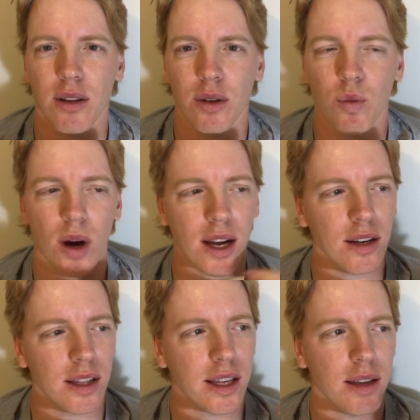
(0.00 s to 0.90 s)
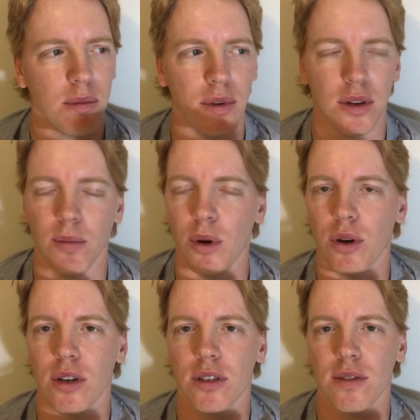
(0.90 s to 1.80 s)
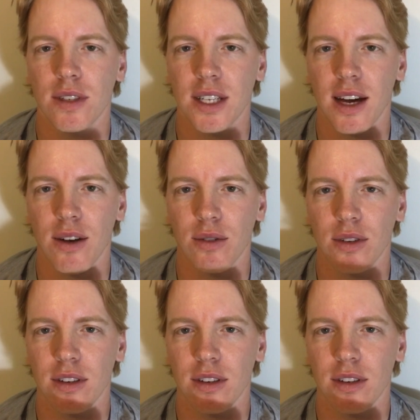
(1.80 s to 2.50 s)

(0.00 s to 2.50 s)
Like, why are they keeping to the borders of a town?